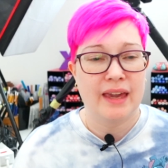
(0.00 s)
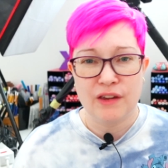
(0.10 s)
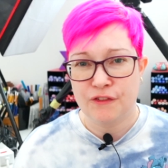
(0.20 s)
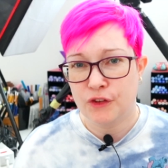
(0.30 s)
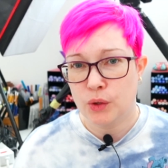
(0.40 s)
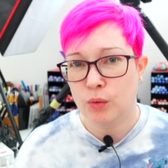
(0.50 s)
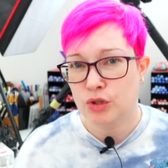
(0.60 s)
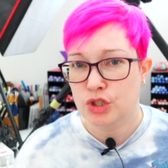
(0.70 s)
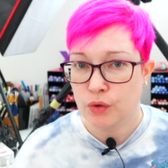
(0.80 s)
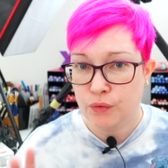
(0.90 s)
if you
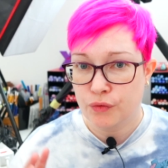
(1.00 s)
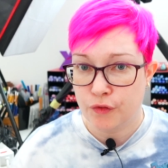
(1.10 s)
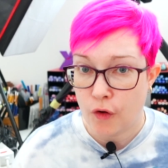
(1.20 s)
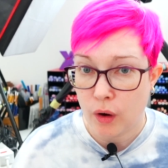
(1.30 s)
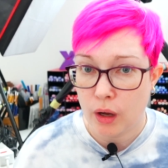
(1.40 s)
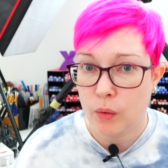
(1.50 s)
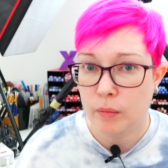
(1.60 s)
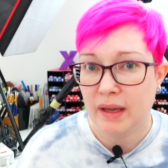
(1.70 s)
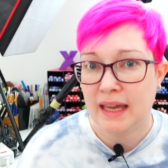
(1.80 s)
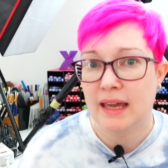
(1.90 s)
want to follow
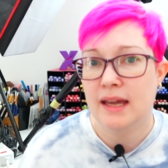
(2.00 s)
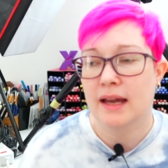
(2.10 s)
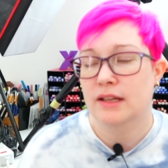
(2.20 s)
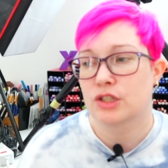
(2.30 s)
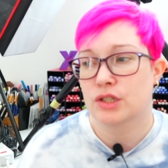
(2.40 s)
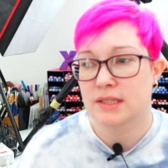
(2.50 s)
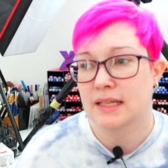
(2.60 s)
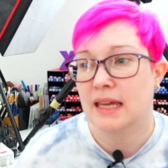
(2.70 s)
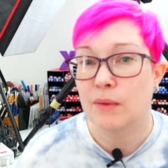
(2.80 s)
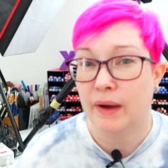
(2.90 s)
me to
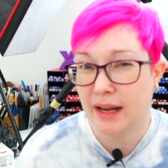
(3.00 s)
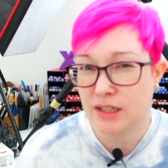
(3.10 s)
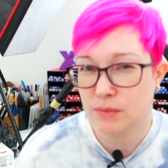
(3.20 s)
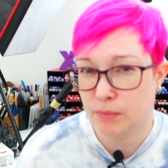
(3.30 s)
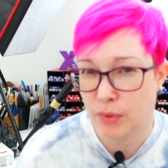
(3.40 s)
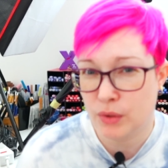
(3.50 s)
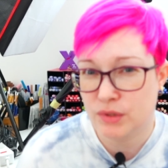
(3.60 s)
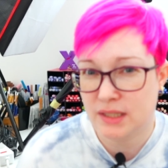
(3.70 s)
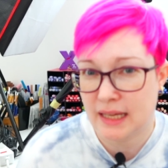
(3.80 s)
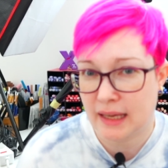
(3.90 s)
see when I
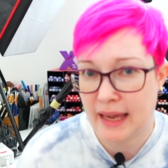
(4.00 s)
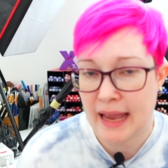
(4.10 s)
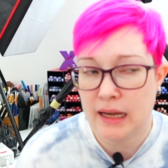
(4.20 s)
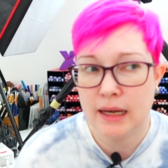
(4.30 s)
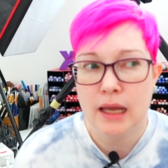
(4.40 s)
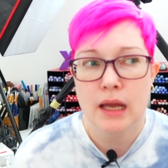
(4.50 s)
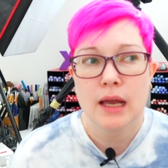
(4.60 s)
post again,